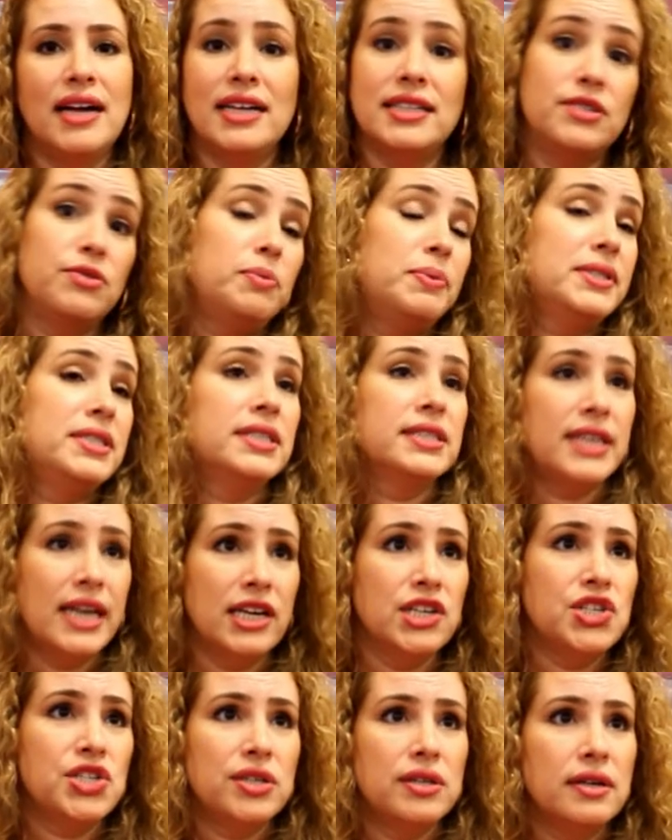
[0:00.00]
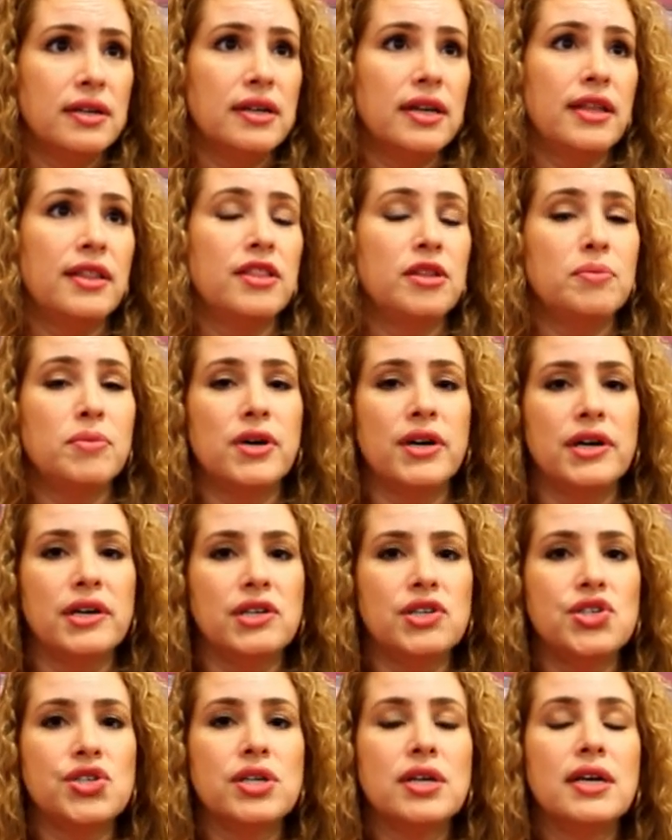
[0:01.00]
representation in the
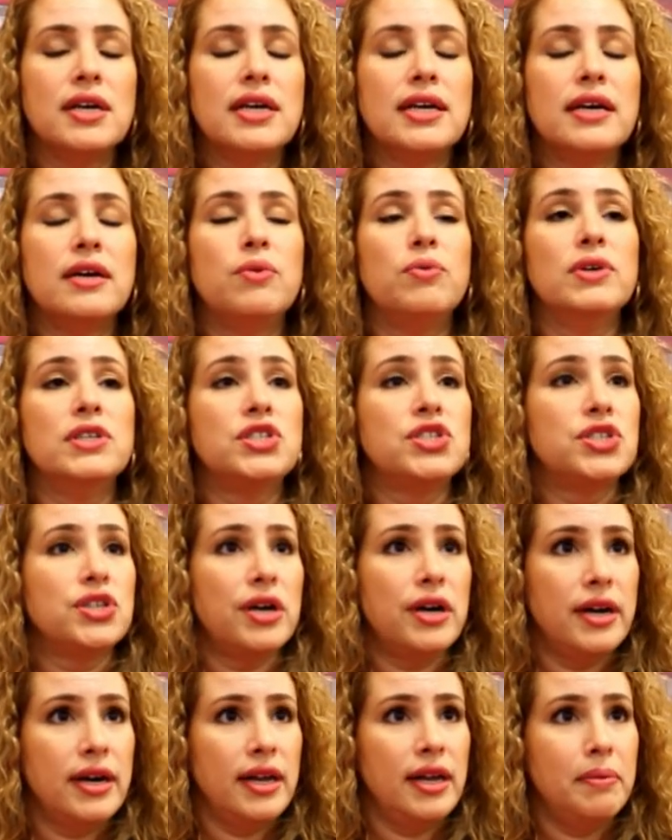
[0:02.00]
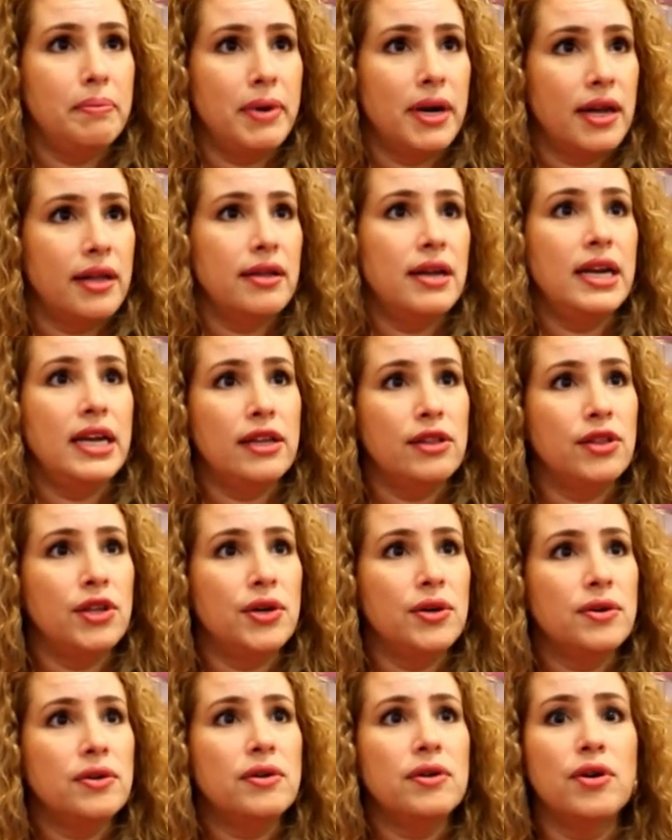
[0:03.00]
march. We start in Parque del
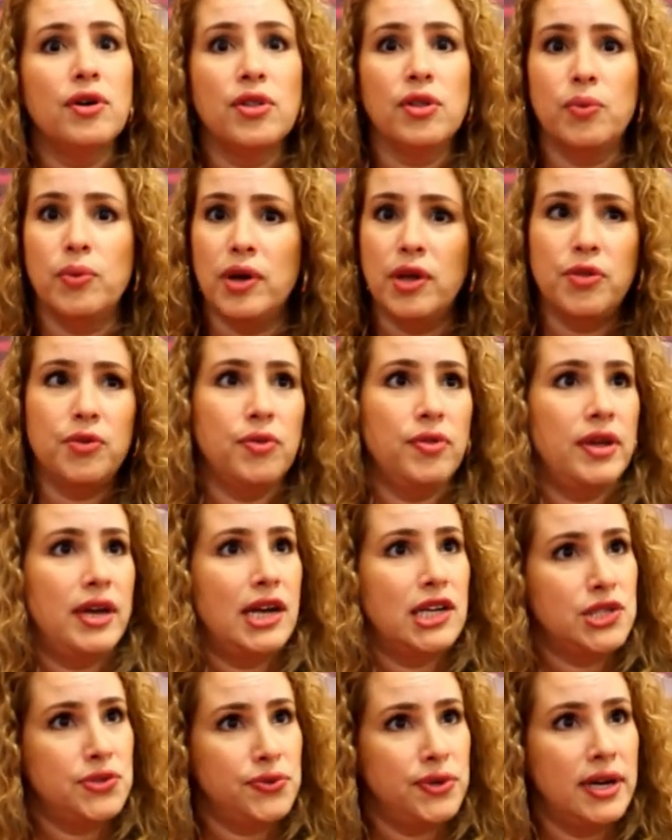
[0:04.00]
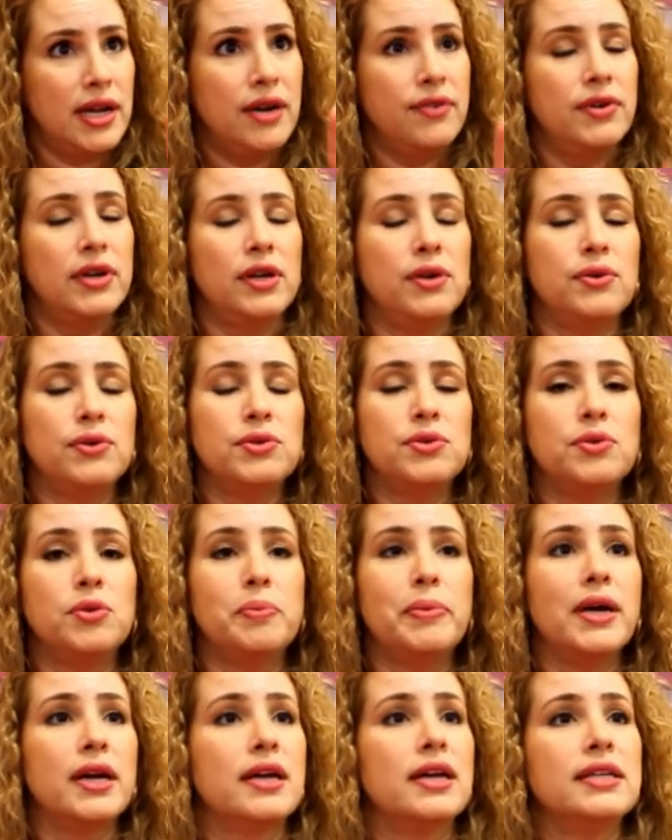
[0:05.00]
Indio all the way through the Ashford Avenue to
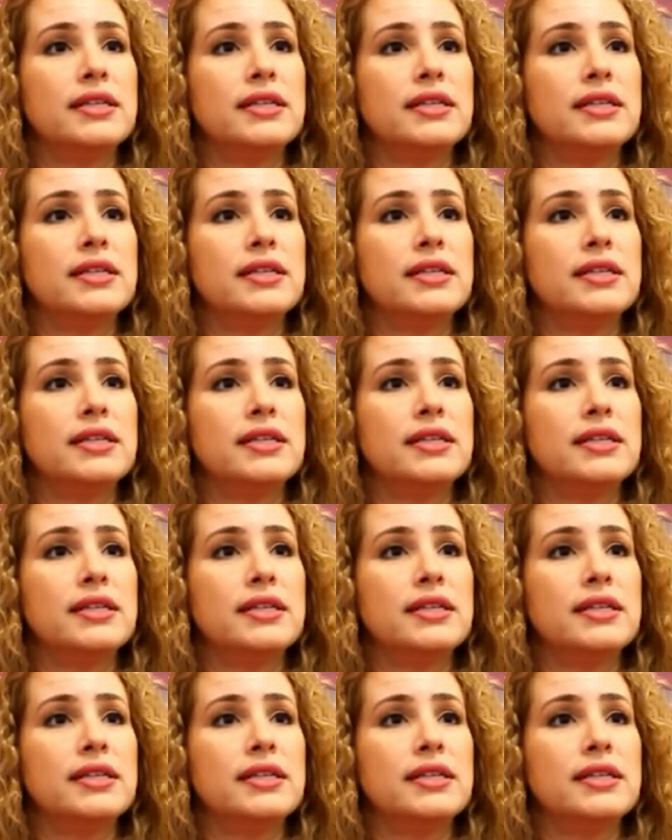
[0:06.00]
Parque del